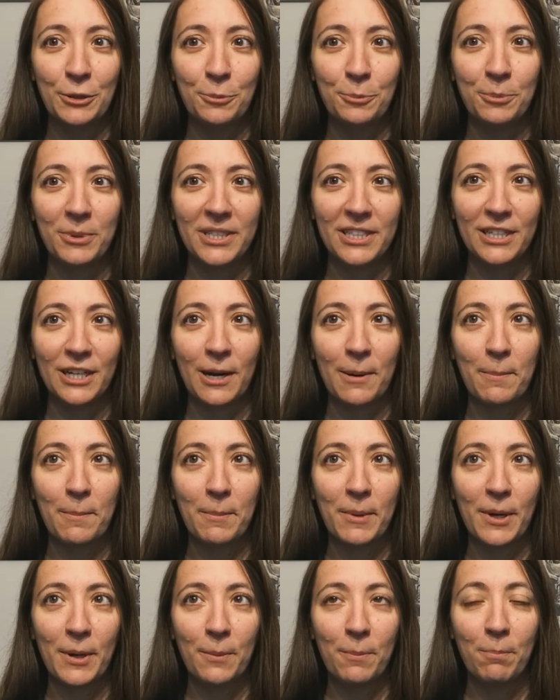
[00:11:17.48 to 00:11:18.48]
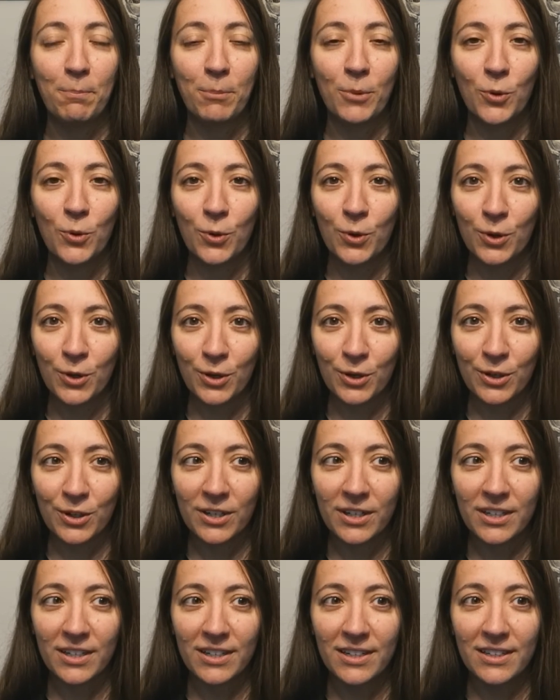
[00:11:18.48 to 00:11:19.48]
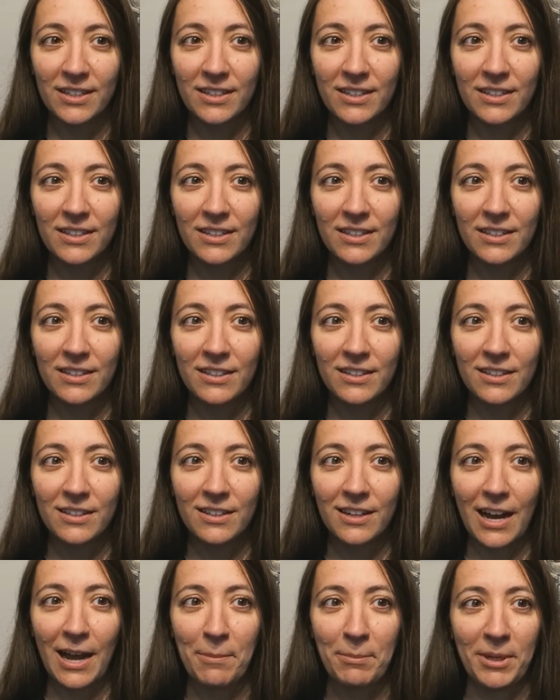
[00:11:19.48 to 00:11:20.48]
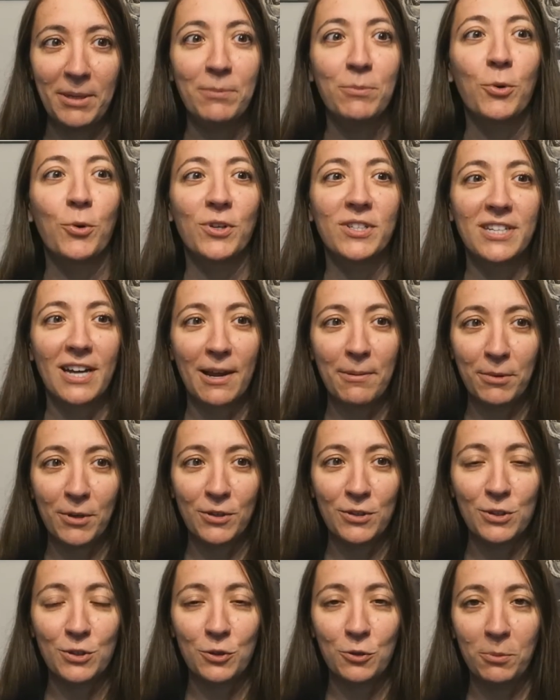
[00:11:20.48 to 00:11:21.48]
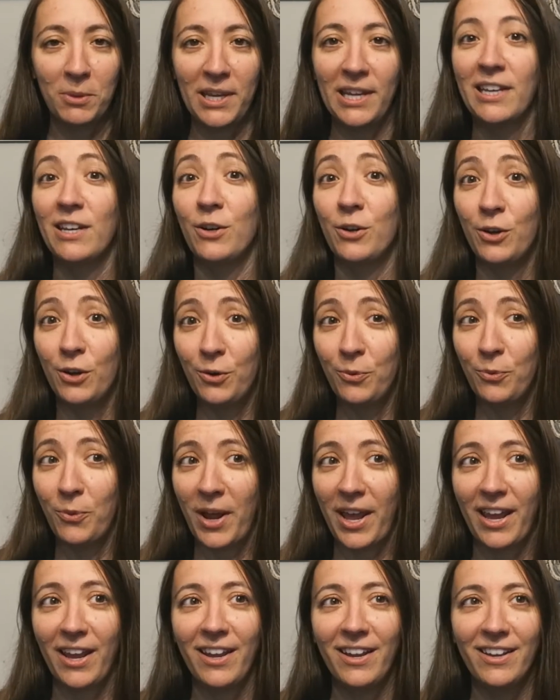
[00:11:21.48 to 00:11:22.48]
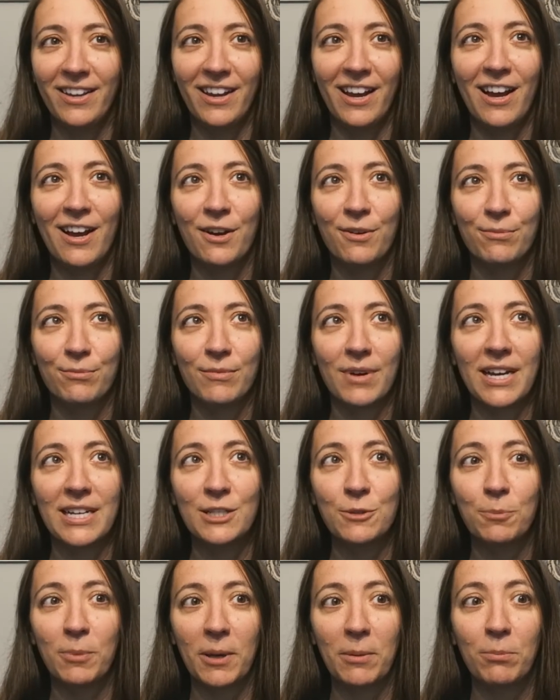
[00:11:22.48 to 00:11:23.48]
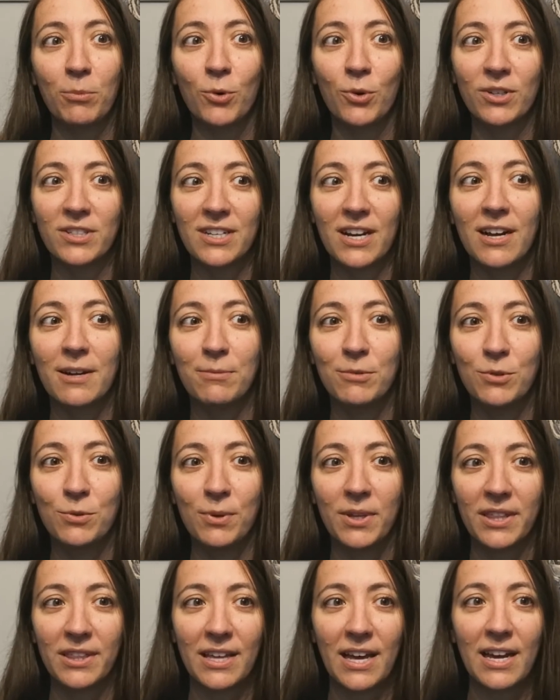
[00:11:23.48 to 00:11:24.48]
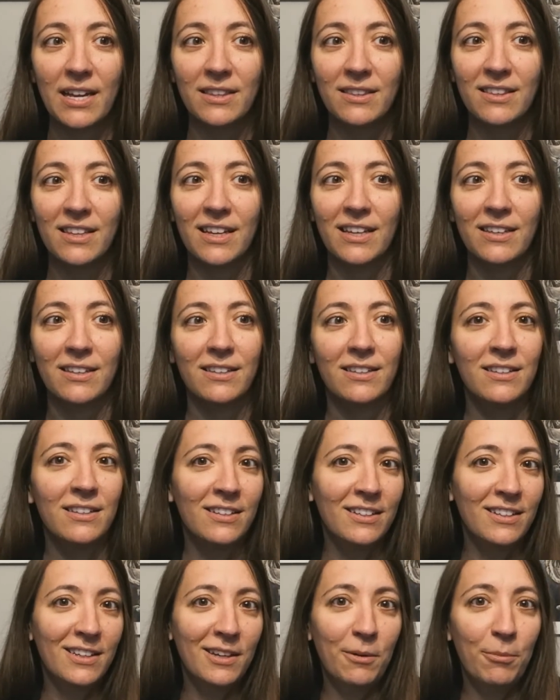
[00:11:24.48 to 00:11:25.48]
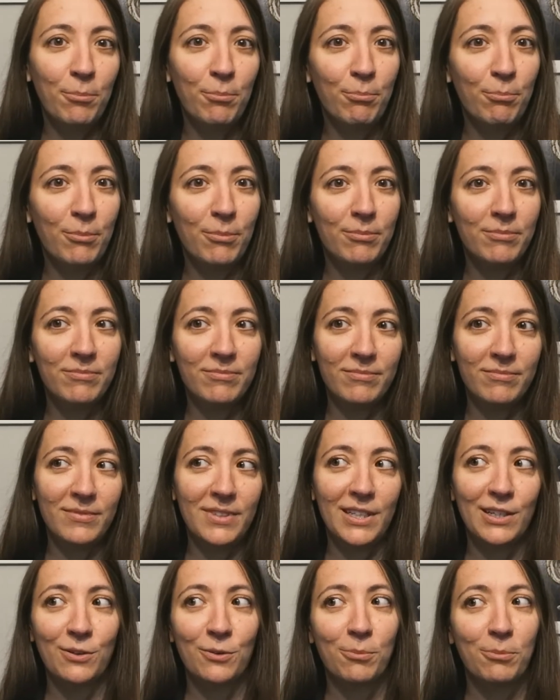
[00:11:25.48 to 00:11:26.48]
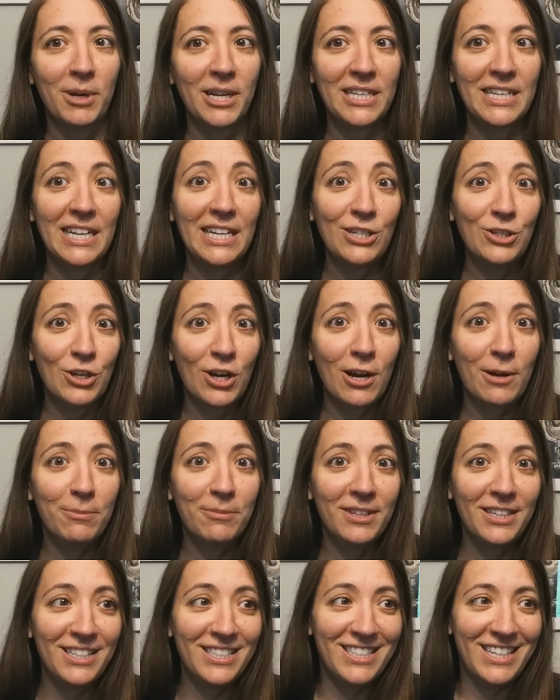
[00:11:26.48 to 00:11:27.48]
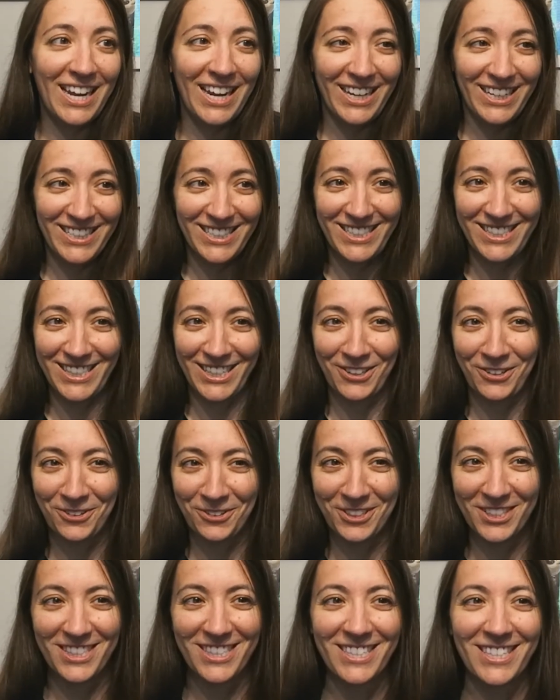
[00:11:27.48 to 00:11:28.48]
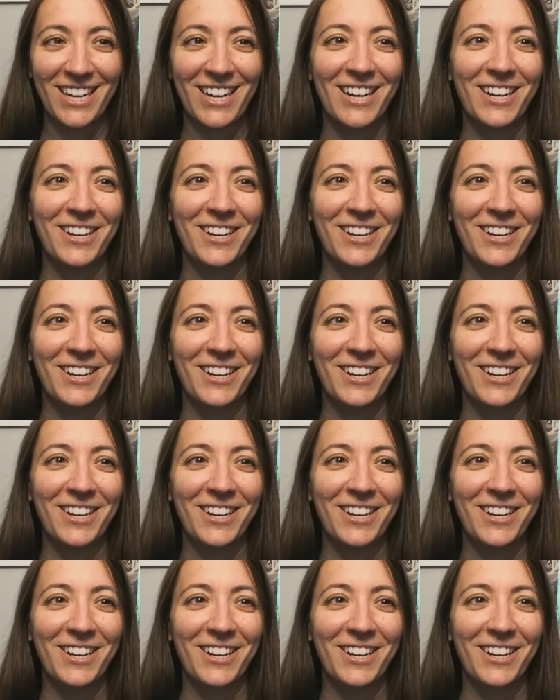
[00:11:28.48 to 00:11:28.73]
become more time consuming in a good way. I spend more time doing that than, my day job these days. So it's,